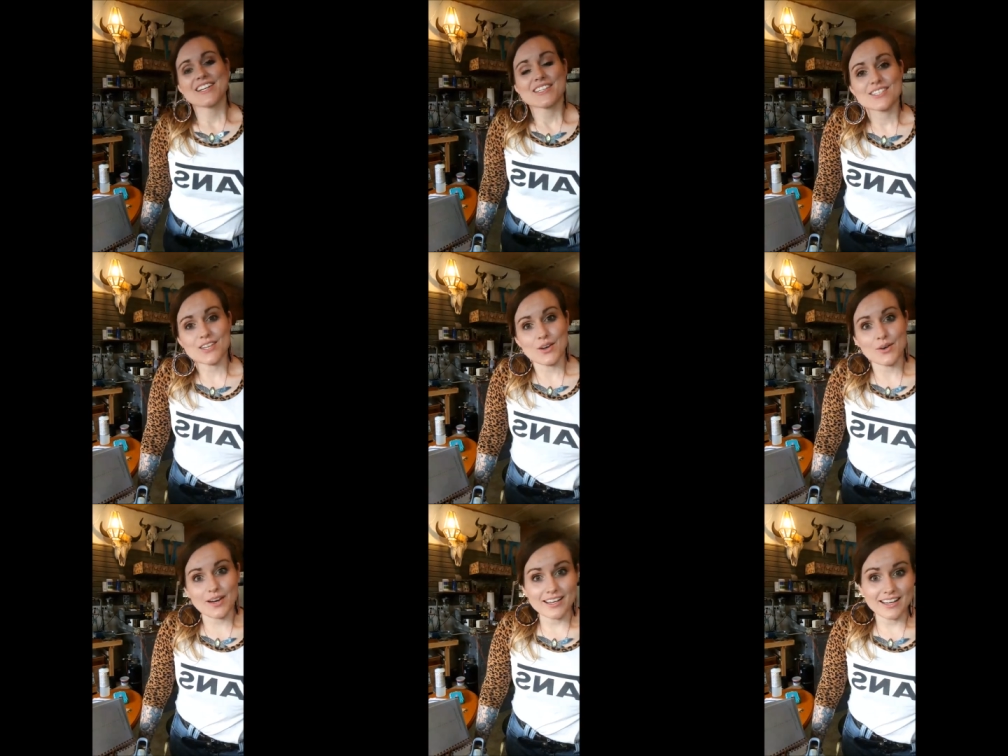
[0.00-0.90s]
So
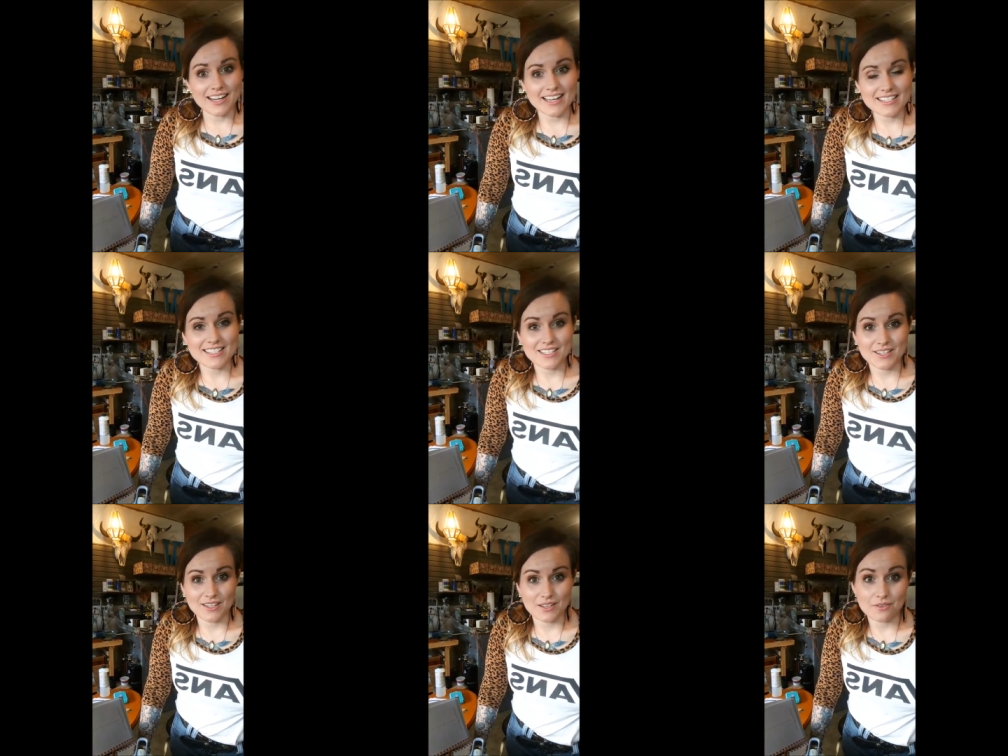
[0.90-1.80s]
I got asked
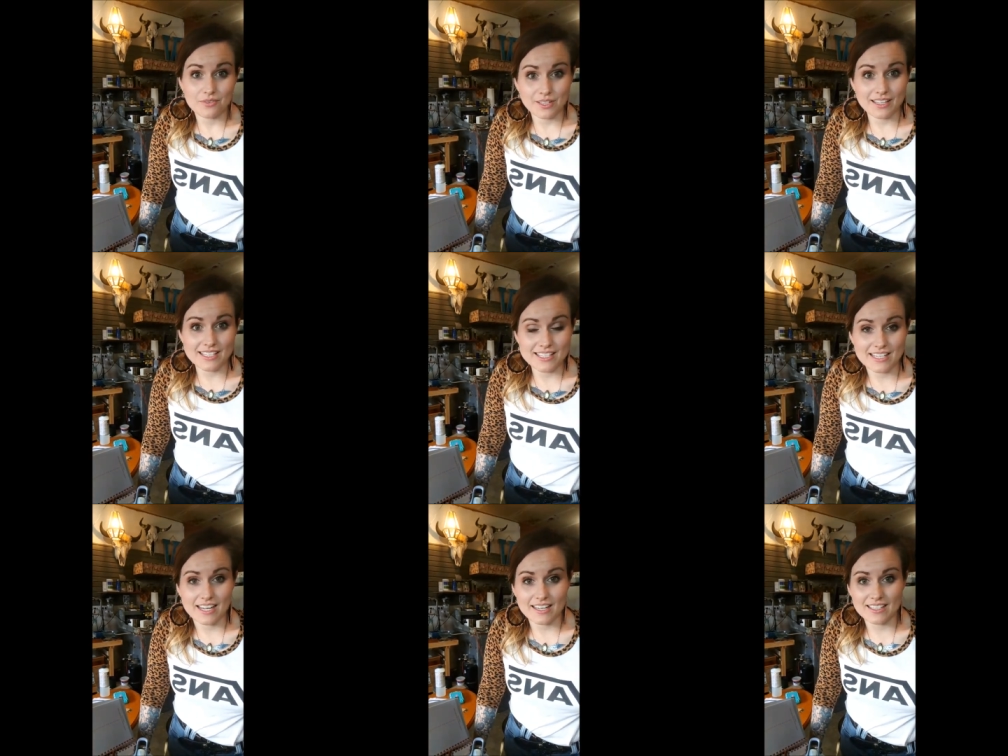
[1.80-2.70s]
to fill in
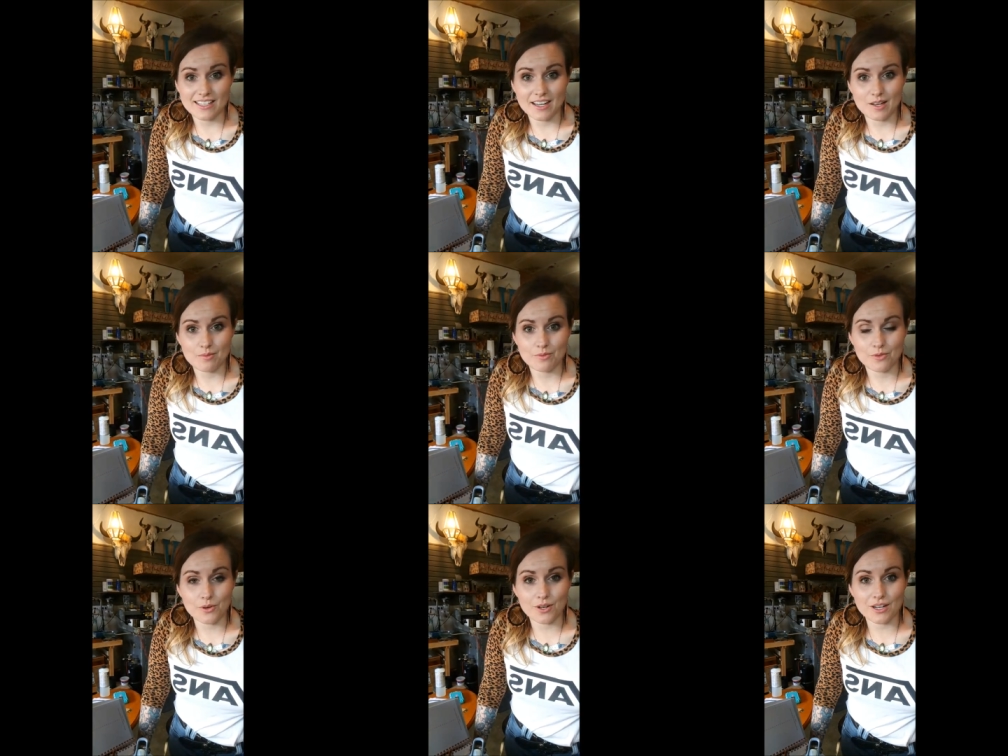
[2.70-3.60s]
tonight um,
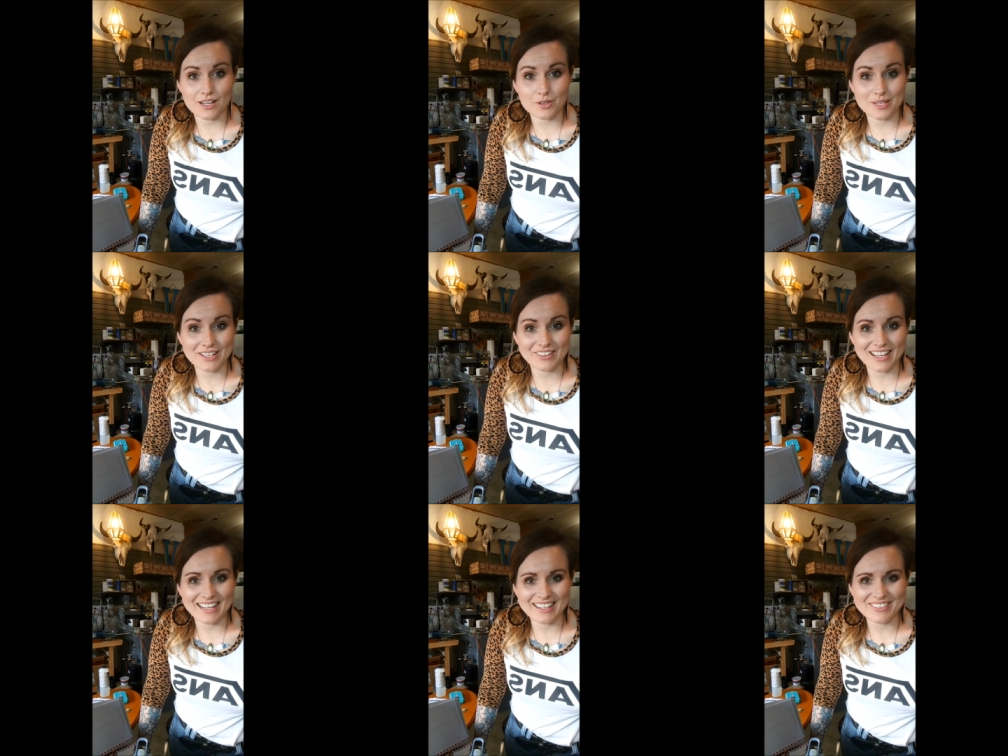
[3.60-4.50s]
for a quick
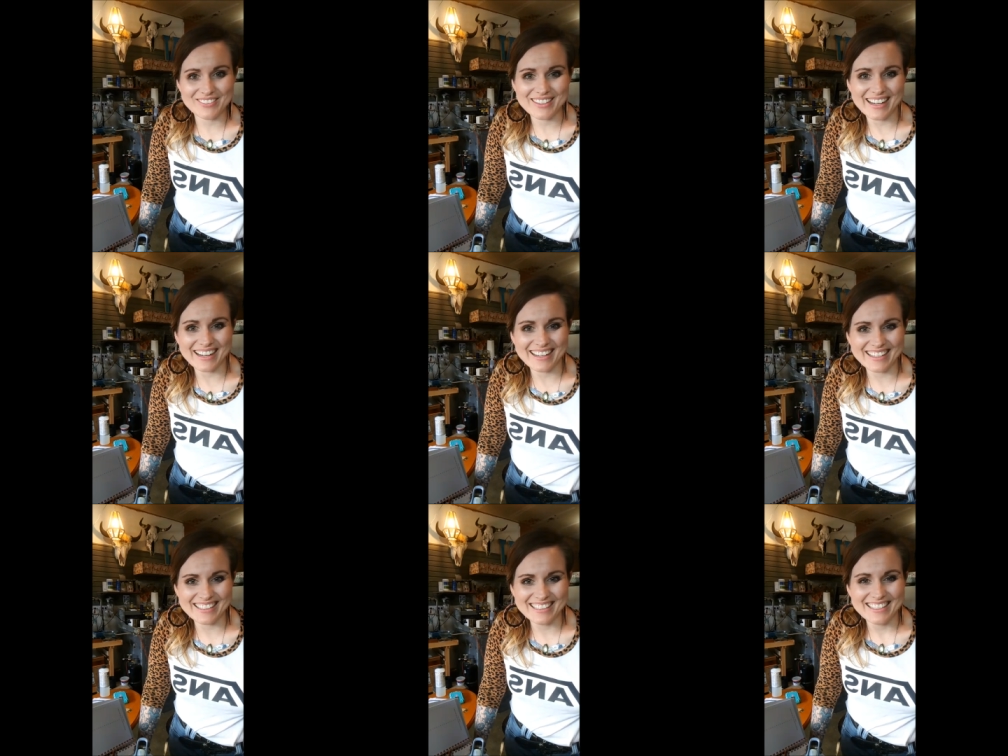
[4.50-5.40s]
live.
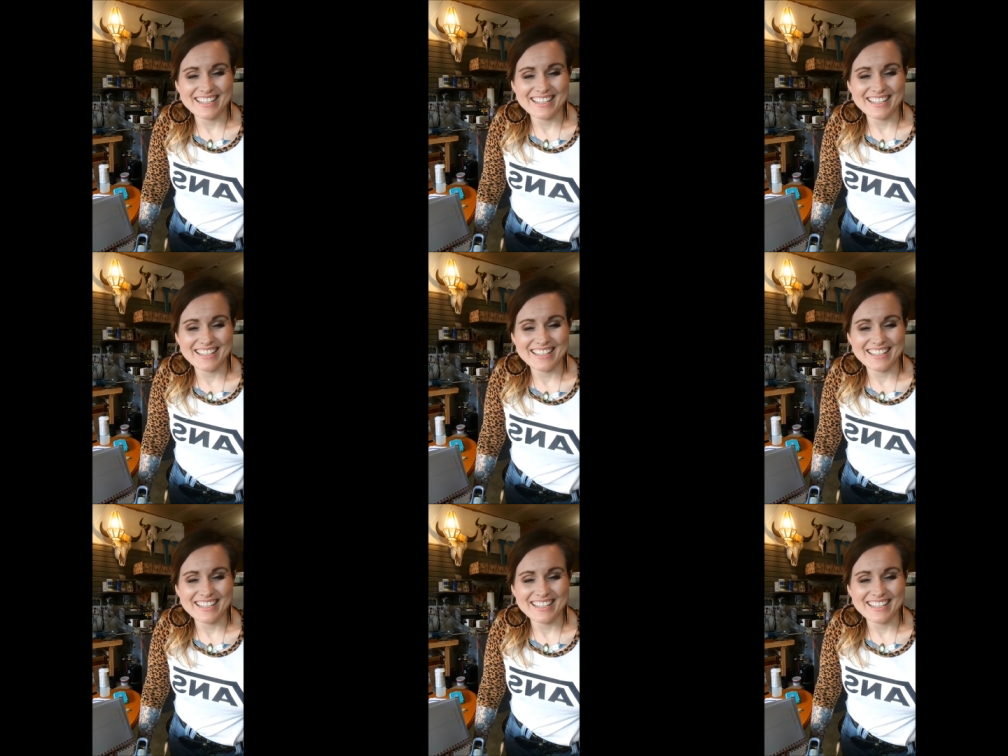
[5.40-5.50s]
Hi.